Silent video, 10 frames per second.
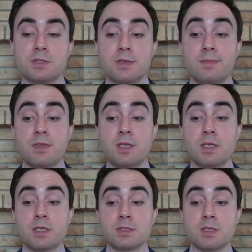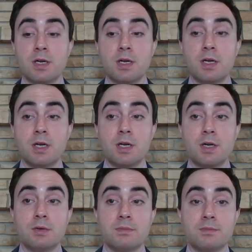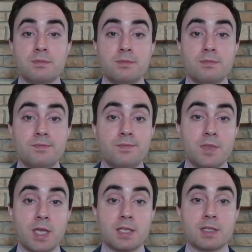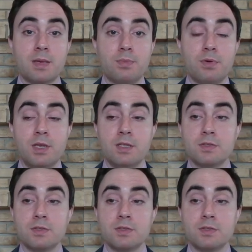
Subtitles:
Some things are not that pretty.